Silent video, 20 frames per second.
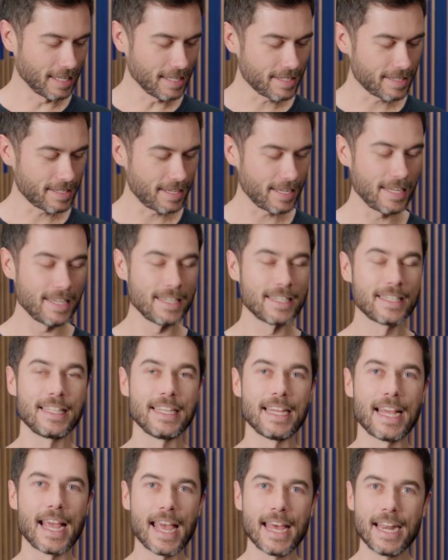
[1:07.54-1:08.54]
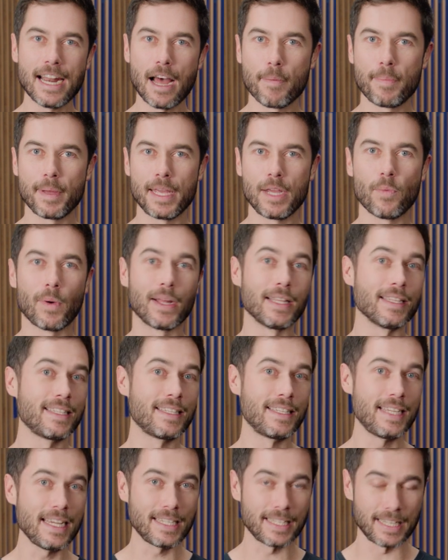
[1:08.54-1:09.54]
list is the
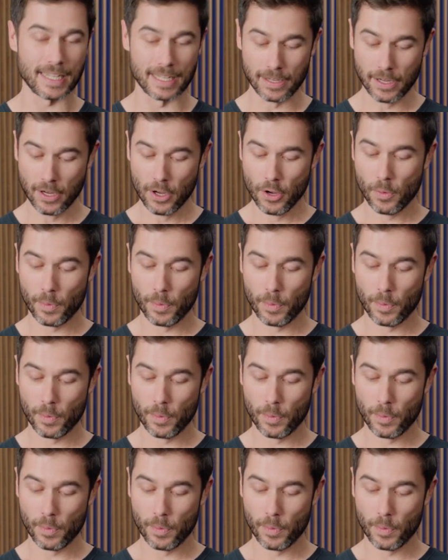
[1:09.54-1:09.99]
NRB160,